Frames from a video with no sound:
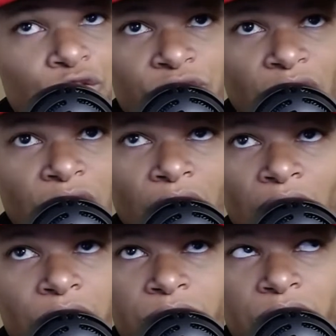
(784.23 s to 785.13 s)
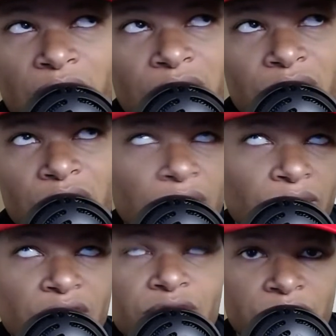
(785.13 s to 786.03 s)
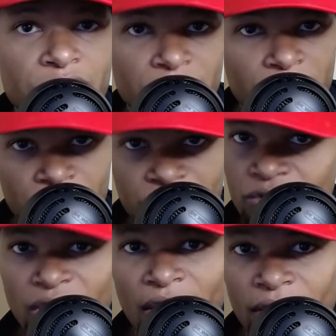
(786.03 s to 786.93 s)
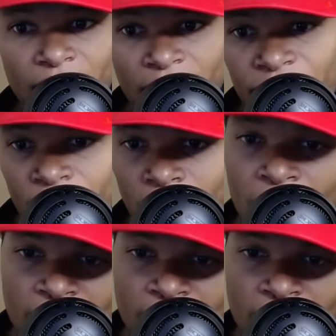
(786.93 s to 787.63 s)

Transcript: you've done all that there is to do, stand there for